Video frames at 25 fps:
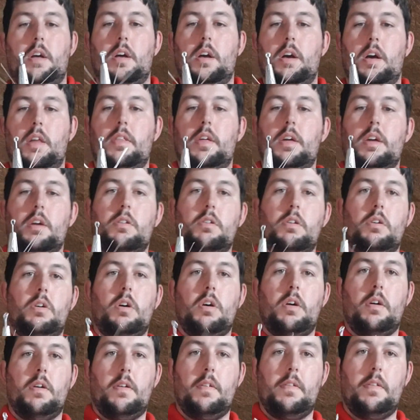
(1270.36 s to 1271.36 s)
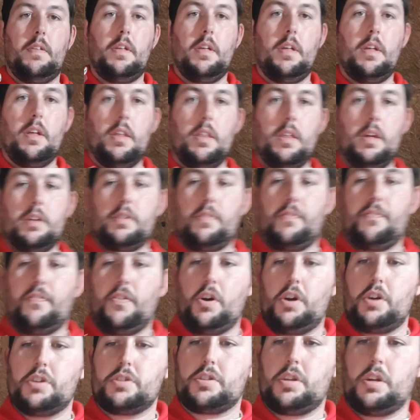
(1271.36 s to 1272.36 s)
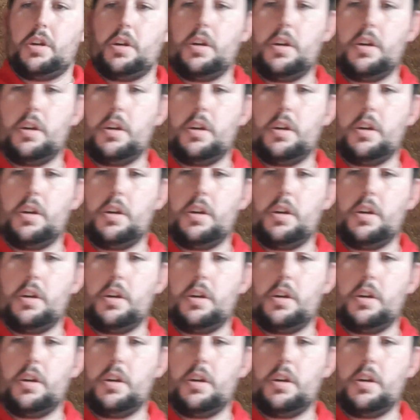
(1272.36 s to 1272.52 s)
and there you go. There's your first